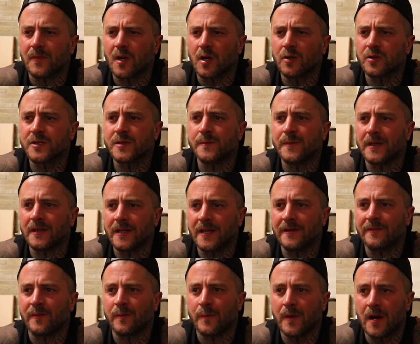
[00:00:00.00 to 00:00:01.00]
ultimately
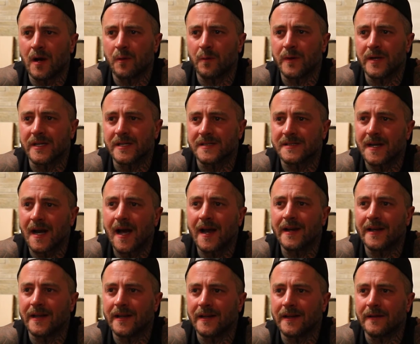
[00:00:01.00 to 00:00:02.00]
from there we
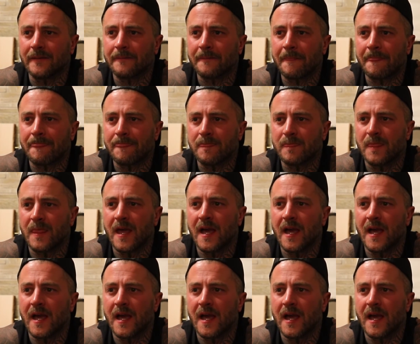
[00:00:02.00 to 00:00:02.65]
decided